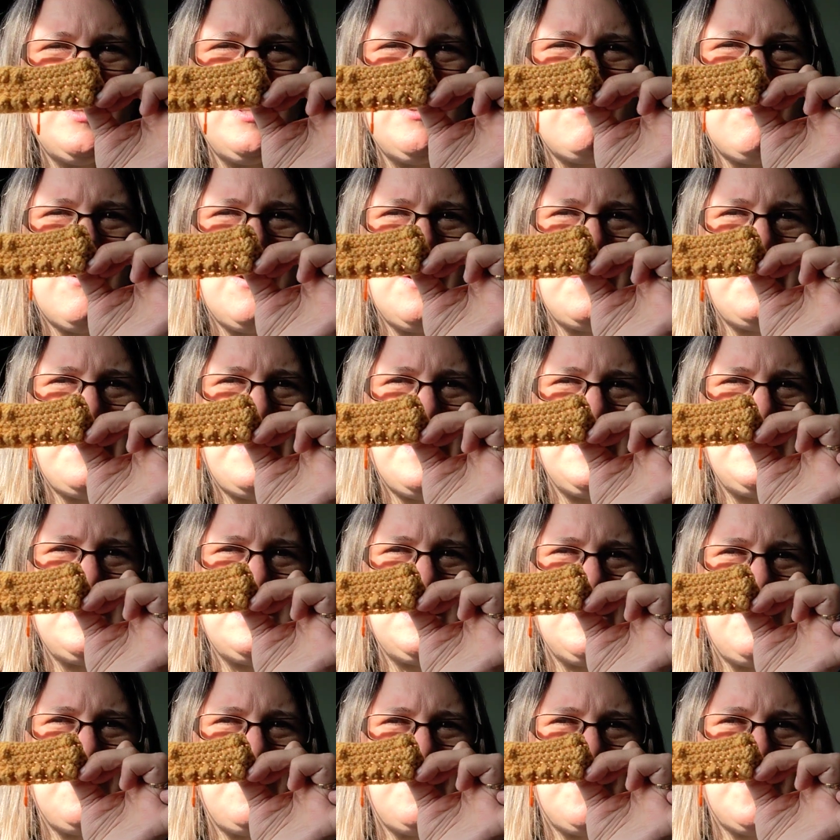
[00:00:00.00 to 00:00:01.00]
are in the right place
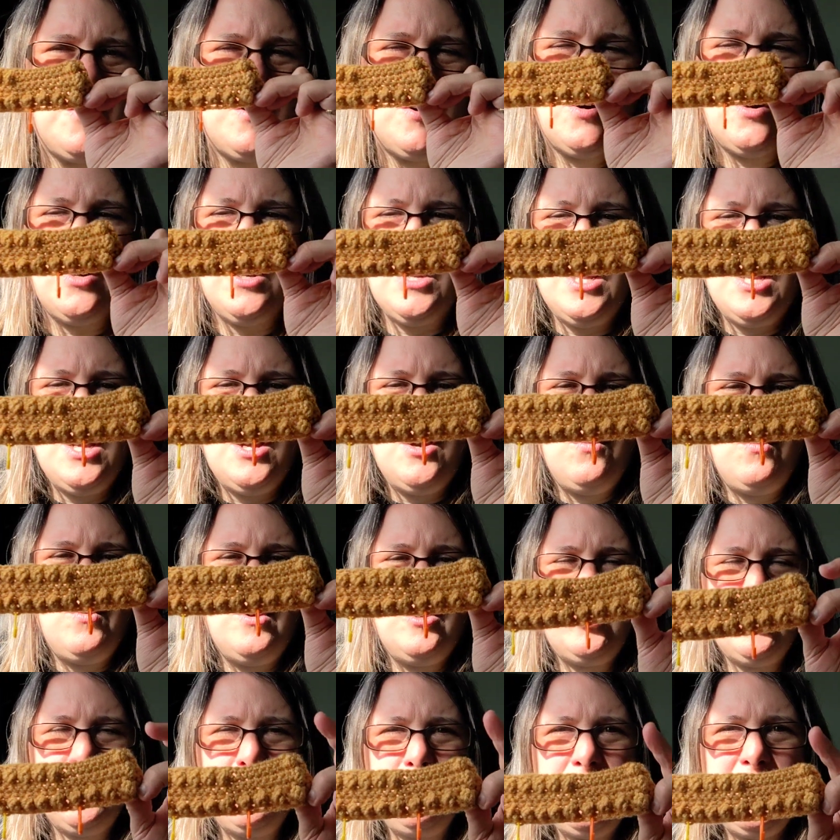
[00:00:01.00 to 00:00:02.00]
so far,
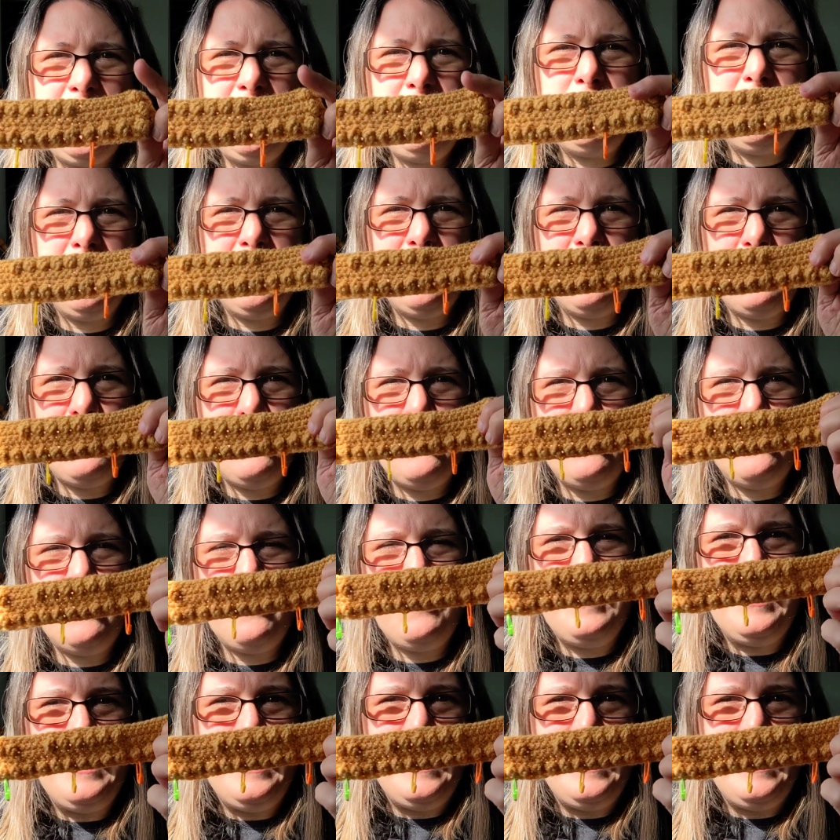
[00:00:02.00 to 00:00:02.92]
which I'm keeping an eye on